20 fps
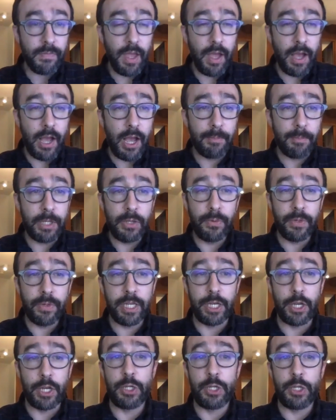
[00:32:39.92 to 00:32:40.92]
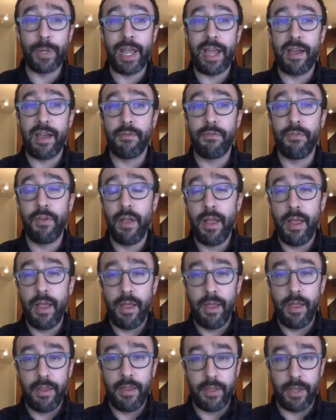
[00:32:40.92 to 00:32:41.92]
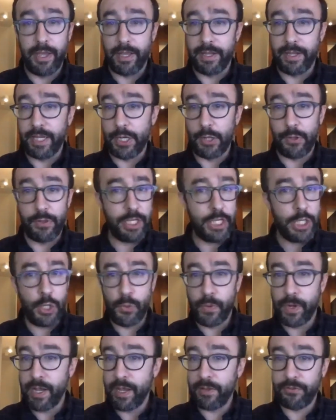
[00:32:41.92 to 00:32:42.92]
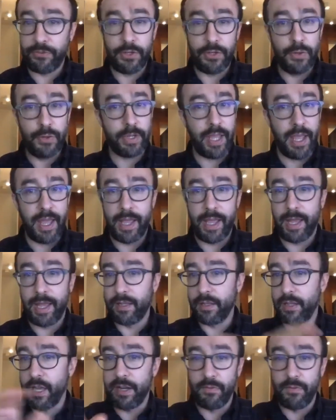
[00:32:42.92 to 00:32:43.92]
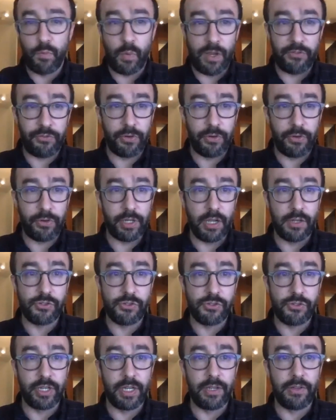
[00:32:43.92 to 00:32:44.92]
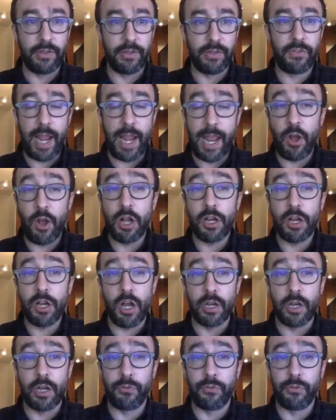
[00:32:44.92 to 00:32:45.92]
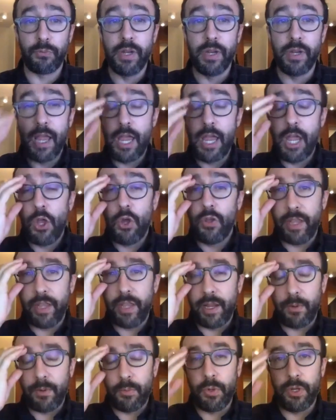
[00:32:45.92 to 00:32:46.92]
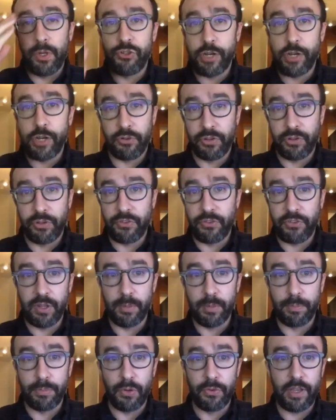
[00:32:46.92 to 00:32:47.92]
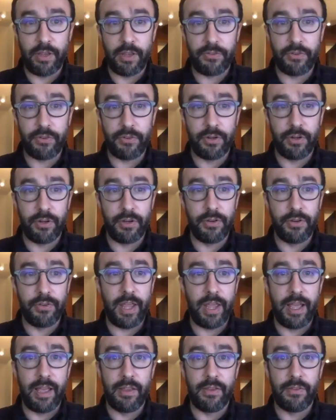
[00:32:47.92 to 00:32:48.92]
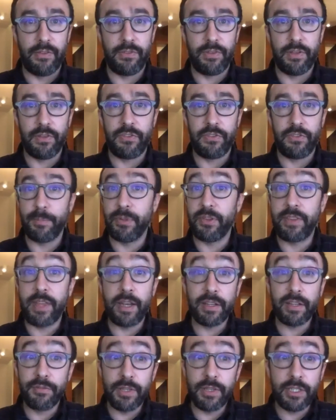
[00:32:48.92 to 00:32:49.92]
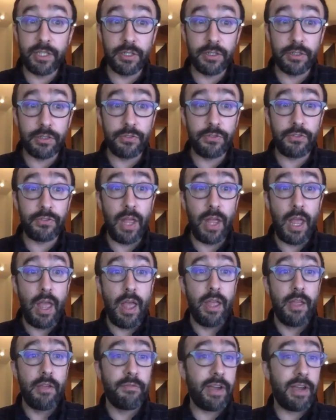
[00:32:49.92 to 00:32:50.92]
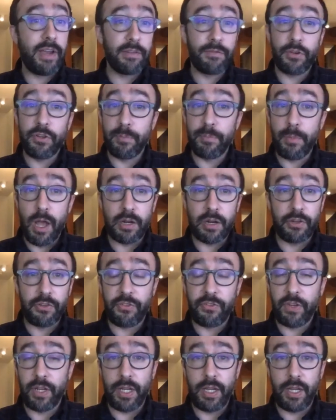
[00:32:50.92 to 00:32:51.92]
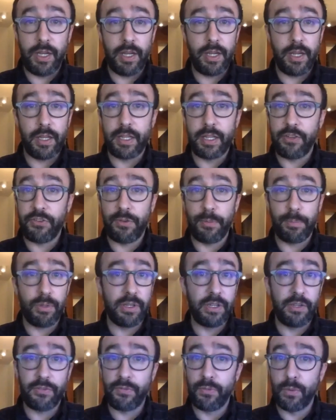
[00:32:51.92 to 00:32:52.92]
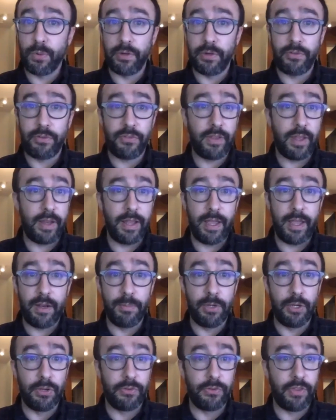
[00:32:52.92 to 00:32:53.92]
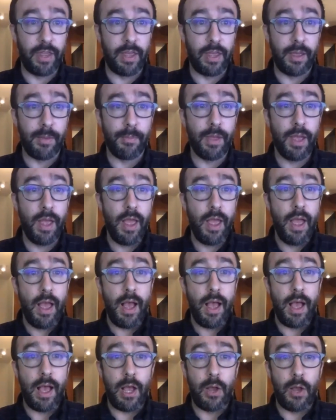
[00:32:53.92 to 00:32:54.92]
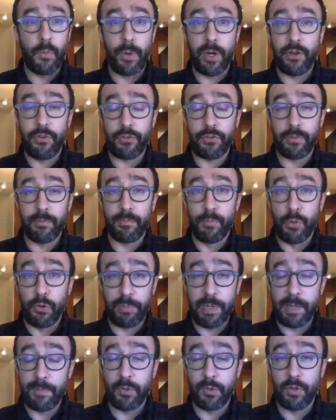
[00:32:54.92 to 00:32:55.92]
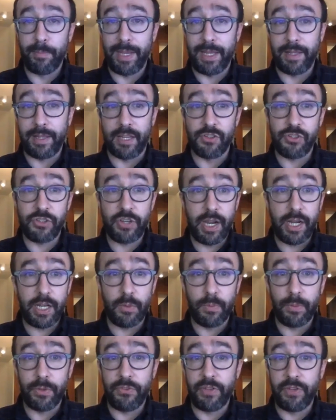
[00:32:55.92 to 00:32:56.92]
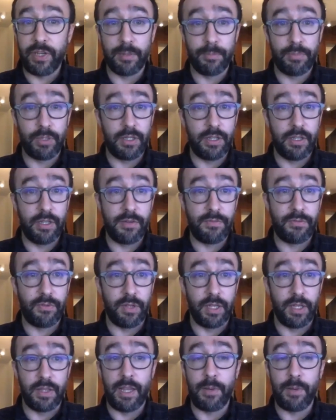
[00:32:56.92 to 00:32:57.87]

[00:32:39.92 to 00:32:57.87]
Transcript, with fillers: Um, you, you know, you would have, uh, you know, the U.S., the U.K., a lot of Western countries, and Hong Kongers would they would generally see the protesters as these sympathetic figures fighting for democracy against a police force that had abused them. Uh, whereas most people in mainland China would see it completely differently.